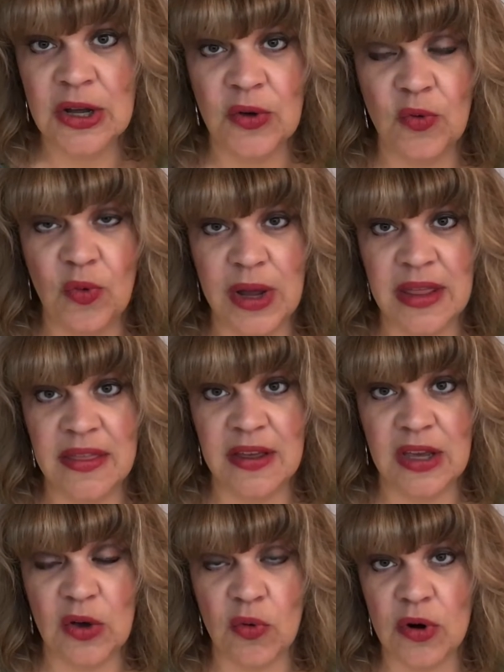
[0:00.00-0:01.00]
with
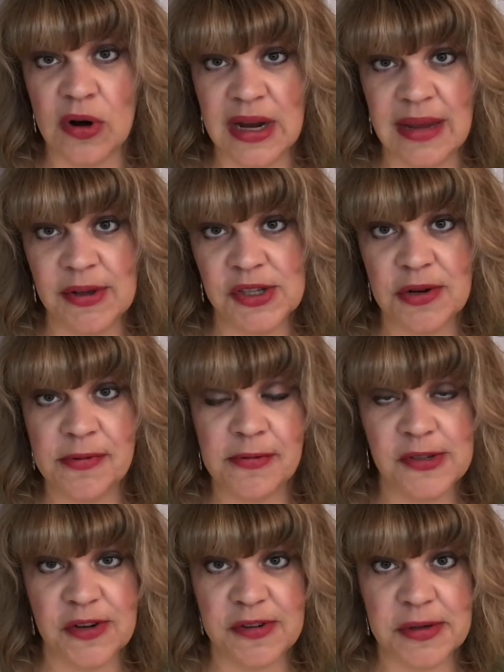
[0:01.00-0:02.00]
your email
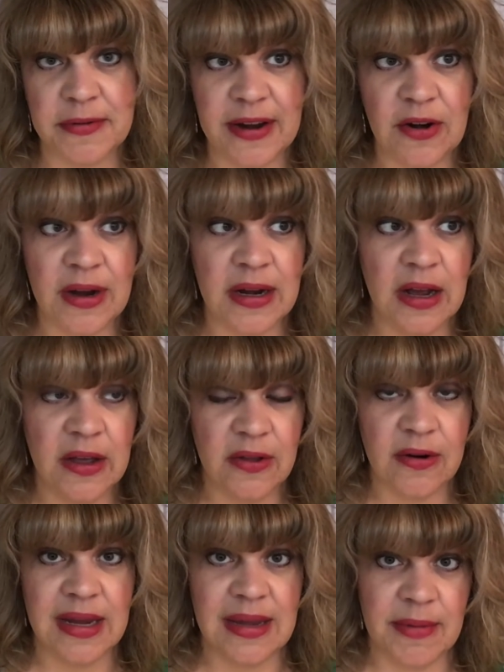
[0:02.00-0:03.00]
service provider and
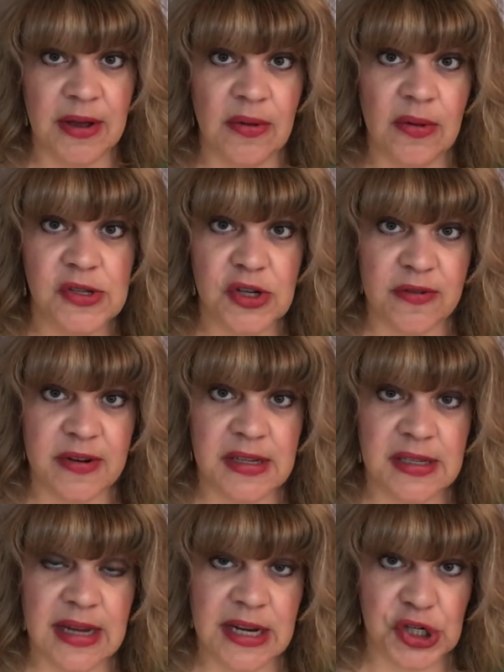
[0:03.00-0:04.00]
other email
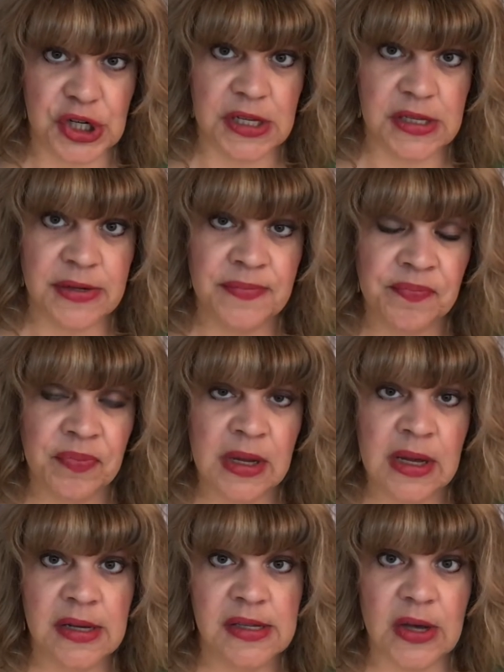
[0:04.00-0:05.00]
service engines.
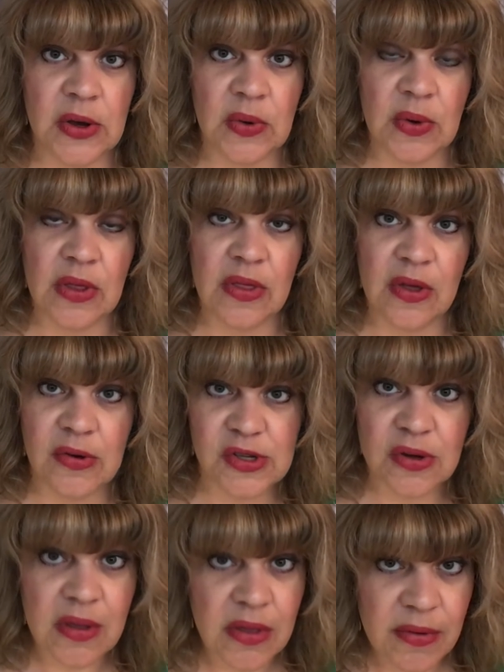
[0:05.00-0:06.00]
So those
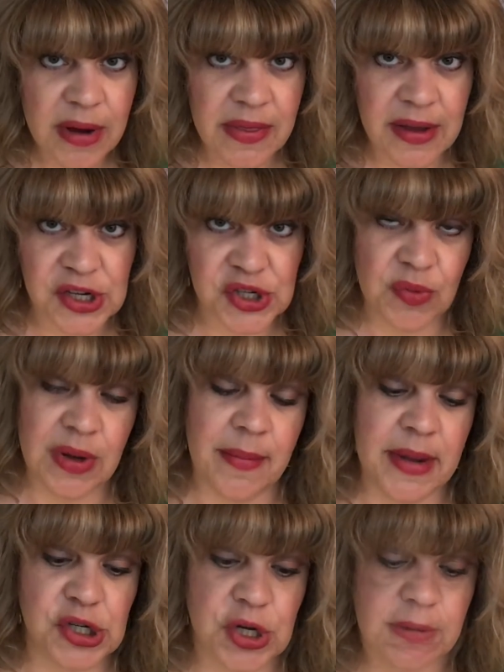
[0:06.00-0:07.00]
are the 3 things you want to
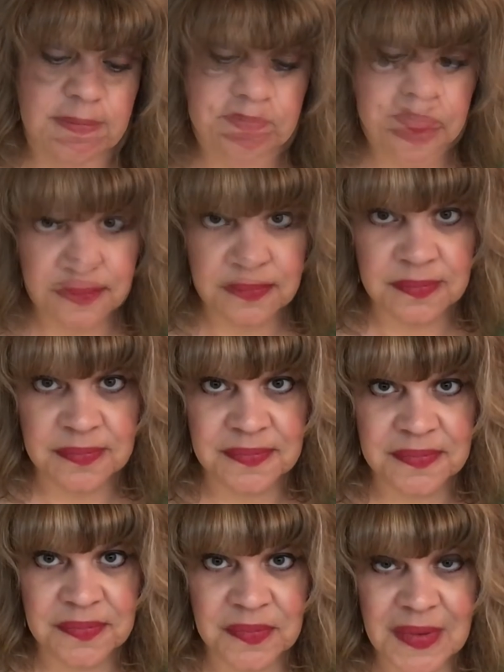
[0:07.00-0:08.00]
measure.
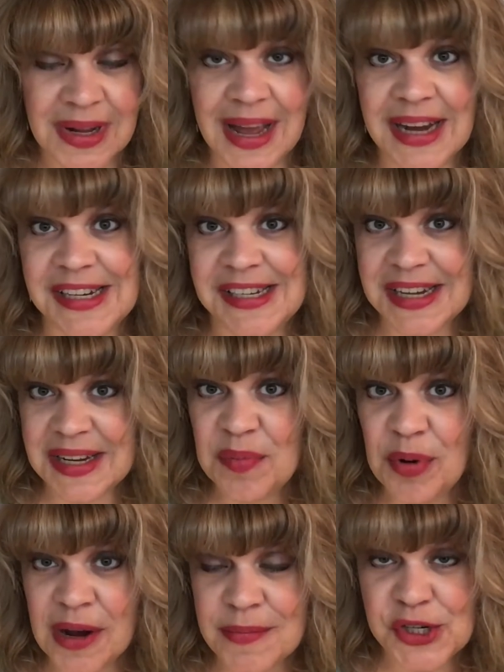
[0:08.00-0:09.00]
I did
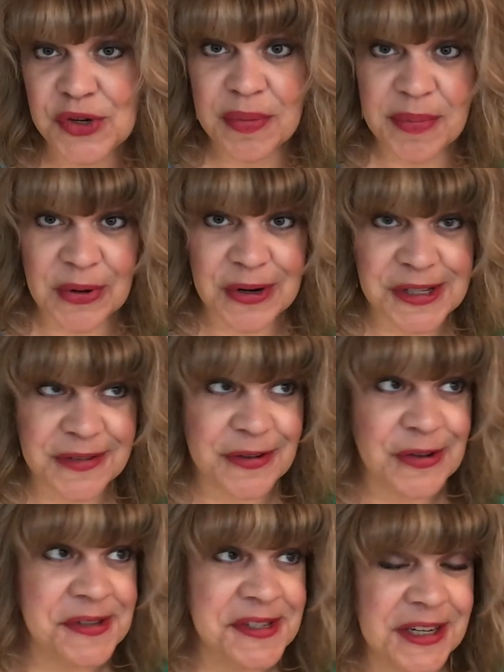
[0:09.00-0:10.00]
promise you a bonus if
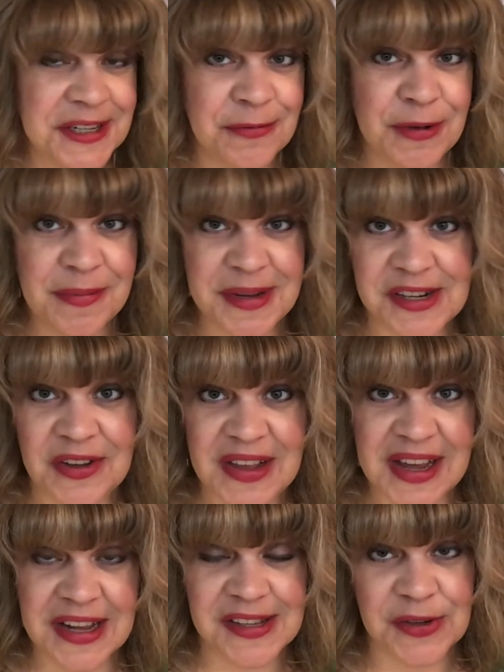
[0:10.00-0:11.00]
you stuck with me till
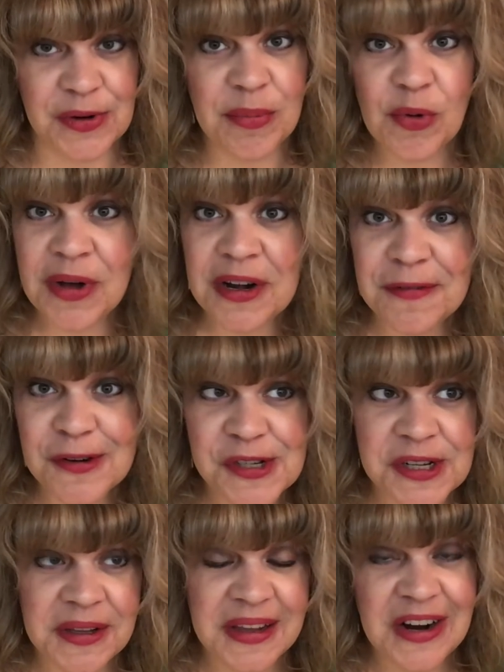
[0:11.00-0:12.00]
the end. So number 1, if you're
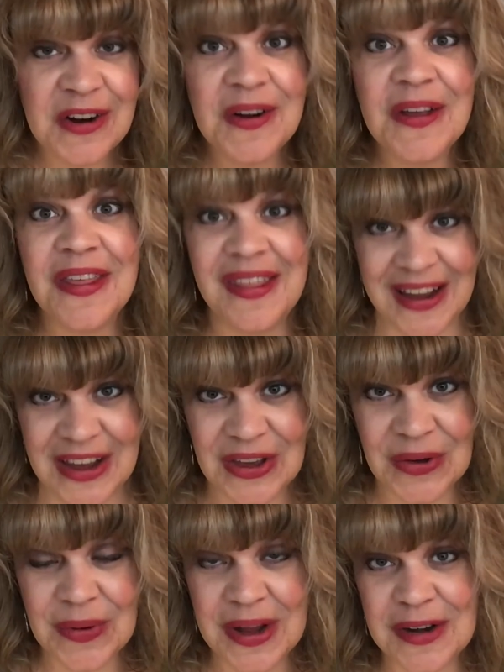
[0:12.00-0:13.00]
still here, thank
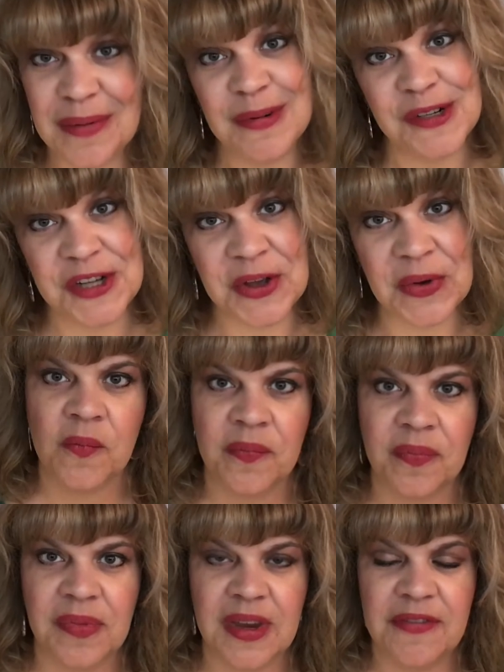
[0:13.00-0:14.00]
you. And number 2,
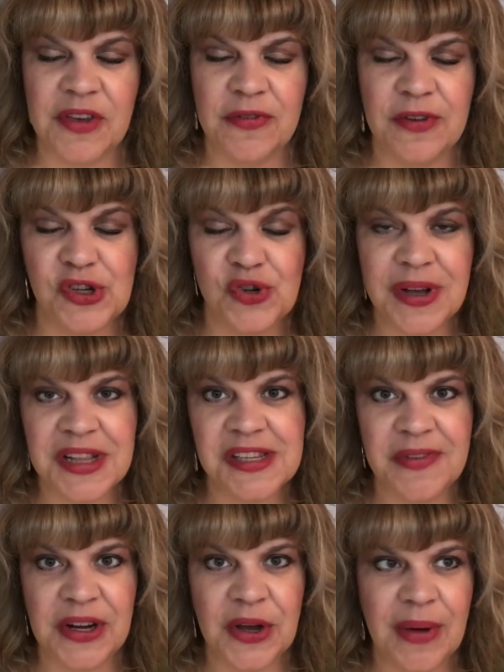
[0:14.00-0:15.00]
if you've enjoyed this
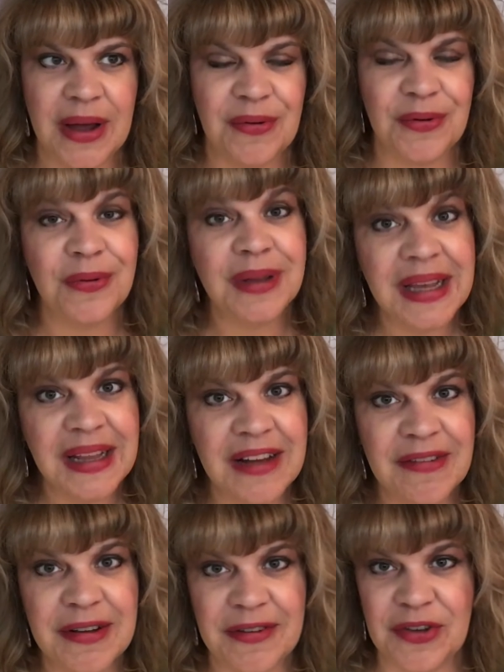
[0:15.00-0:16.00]
video, I would really
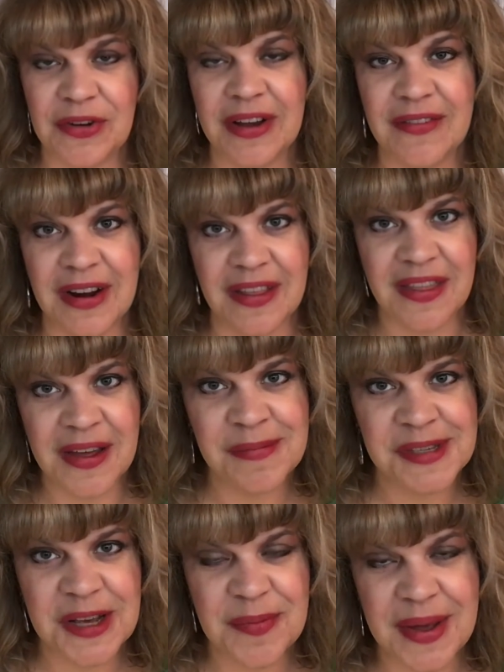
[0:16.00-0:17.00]
love it if you'd give it a
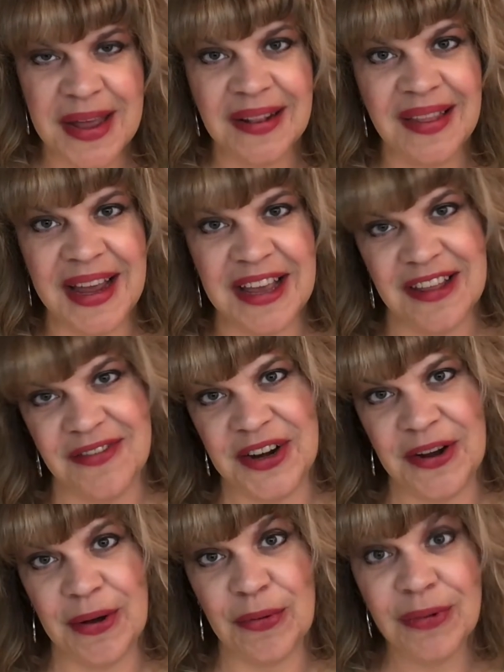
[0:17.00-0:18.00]
thumbs up and like the
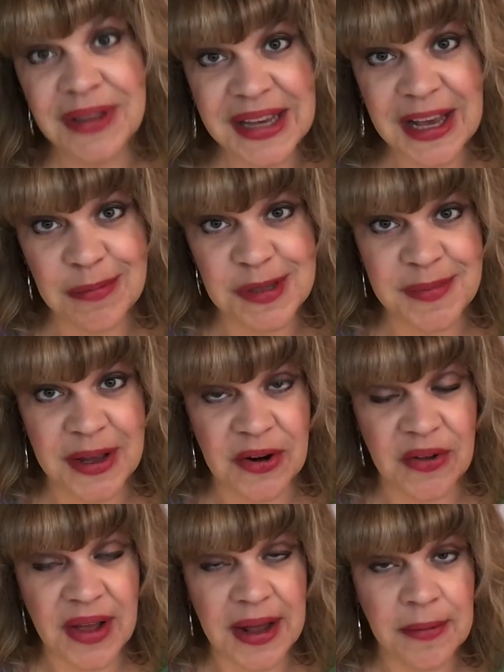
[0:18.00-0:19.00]
video. It really helps me out
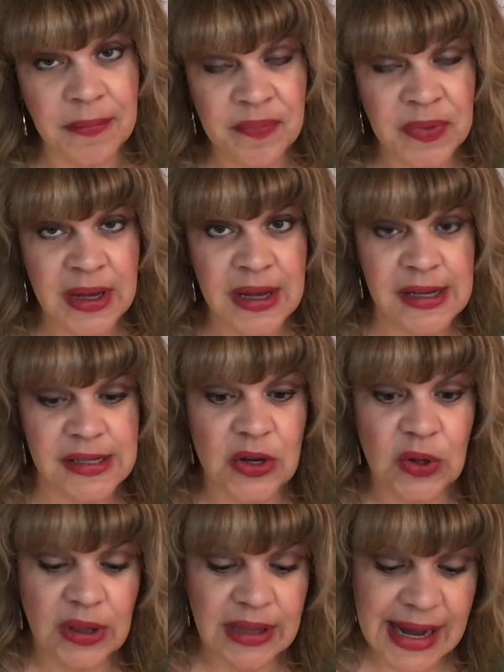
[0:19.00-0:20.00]
a lot.
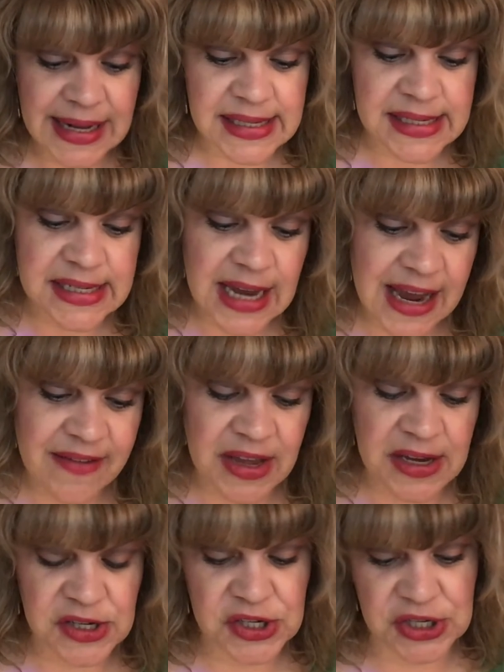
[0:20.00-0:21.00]
So let's dive
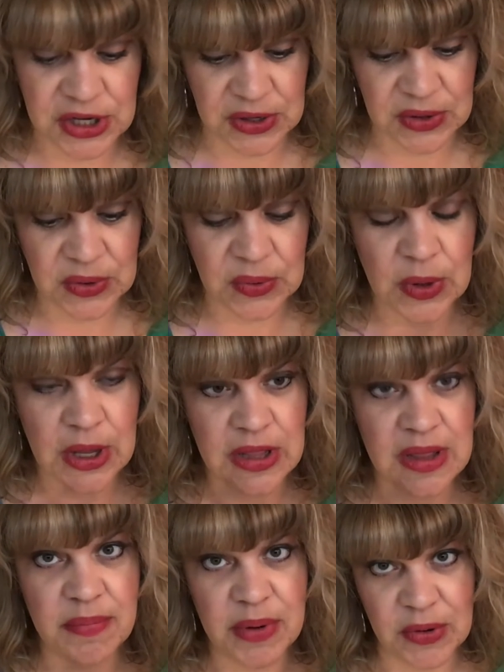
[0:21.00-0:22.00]
into
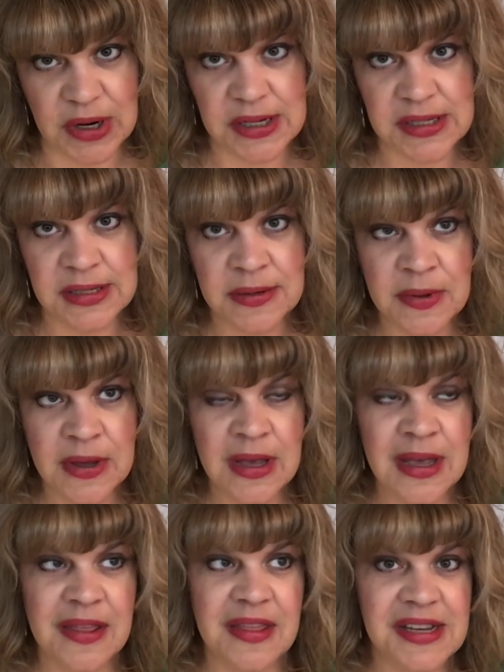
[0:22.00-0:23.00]
the bonus.
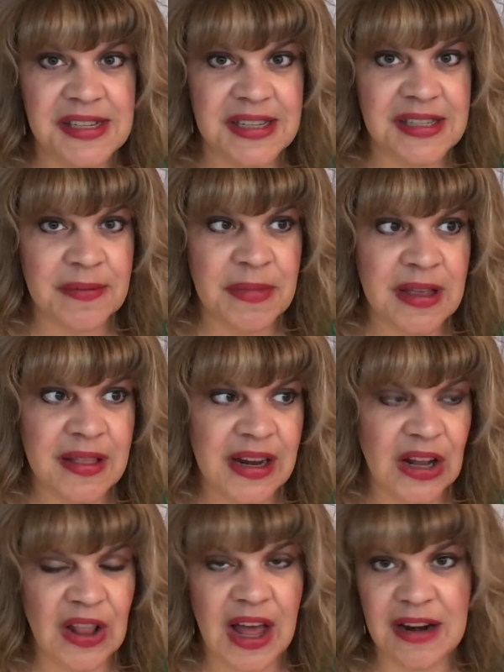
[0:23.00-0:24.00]
This is something that
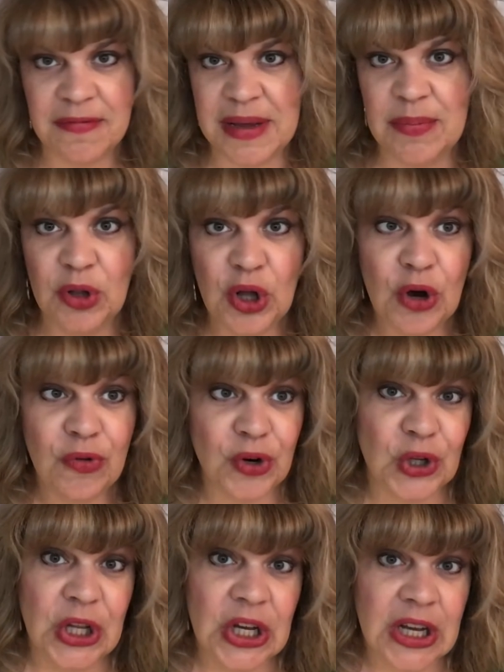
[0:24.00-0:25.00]
a lot of people
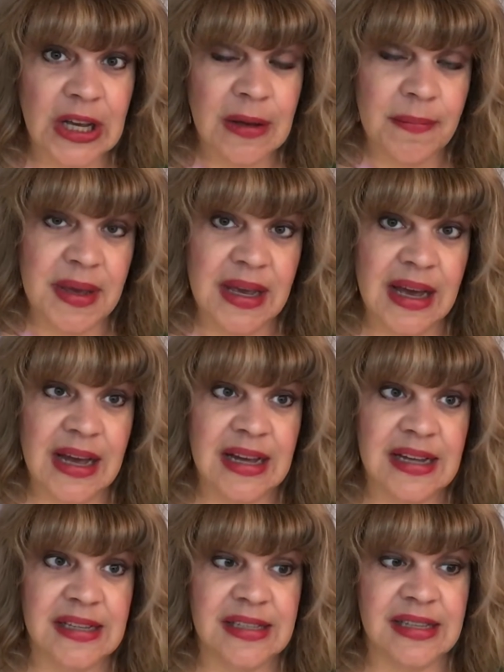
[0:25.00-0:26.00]
overlook
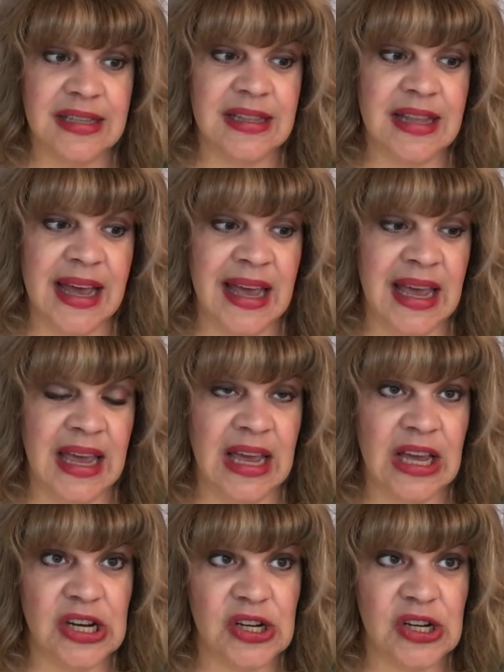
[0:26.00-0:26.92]
because they